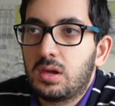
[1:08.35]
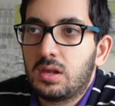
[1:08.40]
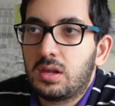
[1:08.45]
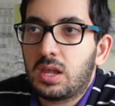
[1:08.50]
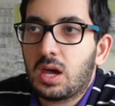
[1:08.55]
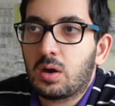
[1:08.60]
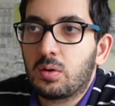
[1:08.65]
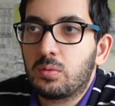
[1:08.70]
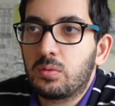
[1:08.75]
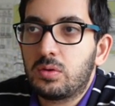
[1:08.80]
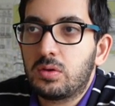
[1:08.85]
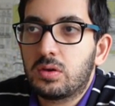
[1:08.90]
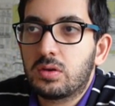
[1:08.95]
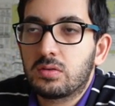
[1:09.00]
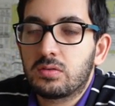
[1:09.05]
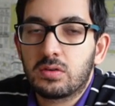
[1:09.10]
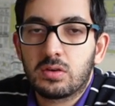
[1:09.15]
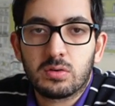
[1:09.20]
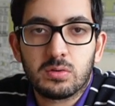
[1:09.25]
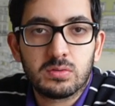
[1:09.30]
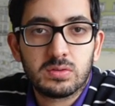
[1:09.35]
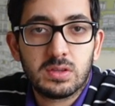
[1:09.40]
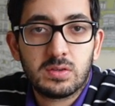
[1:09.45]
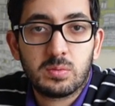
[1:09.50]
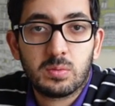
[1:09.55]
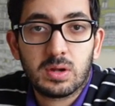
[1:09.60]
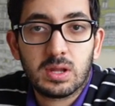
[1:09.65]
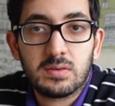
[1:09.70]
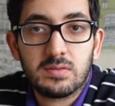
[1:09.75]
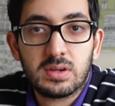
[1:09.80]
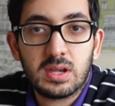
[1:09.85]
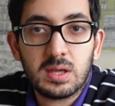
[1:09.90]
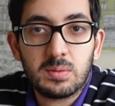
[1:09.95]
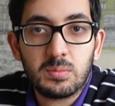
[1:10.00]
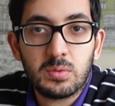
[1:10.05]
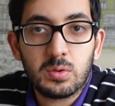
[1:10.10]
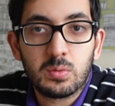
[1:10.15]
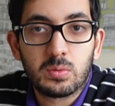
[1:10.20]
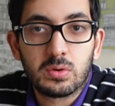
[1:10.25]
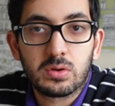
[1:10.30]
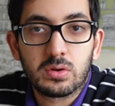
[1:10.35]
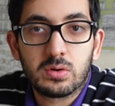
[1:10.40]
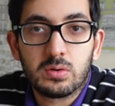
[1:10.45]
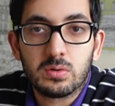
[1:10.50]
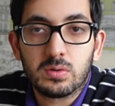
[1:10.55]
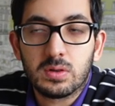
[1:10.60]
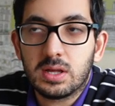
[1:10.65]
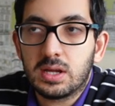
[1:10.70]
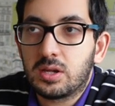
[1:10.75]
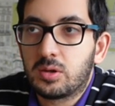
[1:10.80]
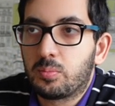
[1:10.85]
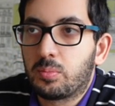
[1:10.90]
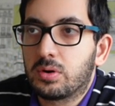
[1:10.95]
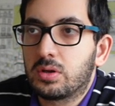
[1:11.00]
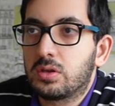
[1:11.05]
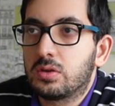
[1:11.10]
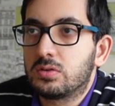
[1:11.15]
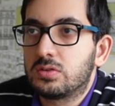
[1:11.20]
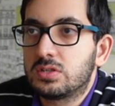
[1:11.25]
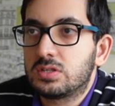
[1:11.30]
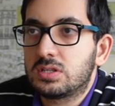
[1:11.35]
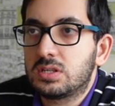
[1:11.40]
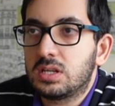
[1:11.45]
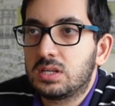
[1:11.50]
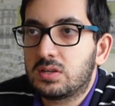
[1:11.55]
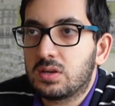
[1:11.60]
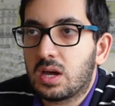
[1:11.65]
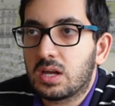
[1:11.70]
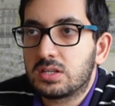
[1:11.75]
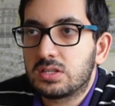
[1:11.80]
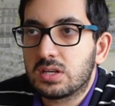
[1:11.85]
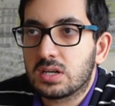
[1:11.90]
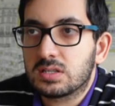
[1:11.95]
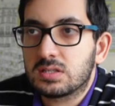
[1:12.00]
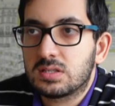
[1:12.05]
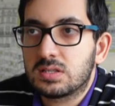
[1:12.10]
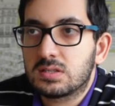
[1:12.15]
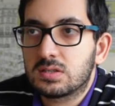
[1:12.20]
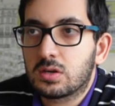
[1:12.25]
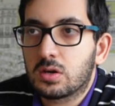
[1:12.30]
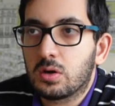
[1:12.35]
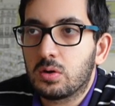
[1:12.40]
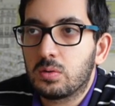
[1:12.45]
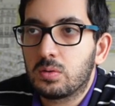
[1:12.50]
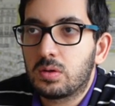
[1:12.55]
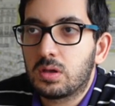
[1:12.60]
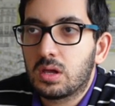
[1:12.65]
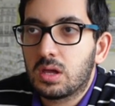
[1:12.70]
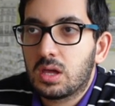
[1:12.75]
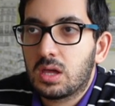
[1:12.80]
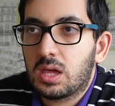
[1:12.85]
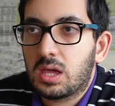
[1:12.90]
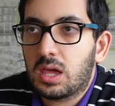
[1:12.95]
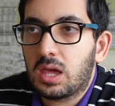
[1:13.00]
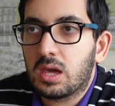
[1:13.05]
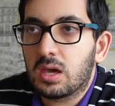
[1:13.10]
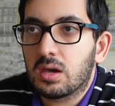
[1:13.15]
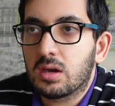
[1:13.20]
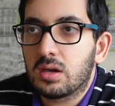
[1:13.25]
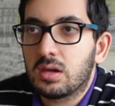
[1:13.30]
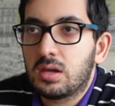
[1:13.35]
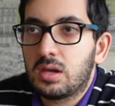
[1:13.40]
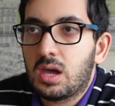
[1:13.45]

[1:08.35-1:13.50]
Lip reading: Now you can call this whatever name you want to call it, but you just need to adjust this code here.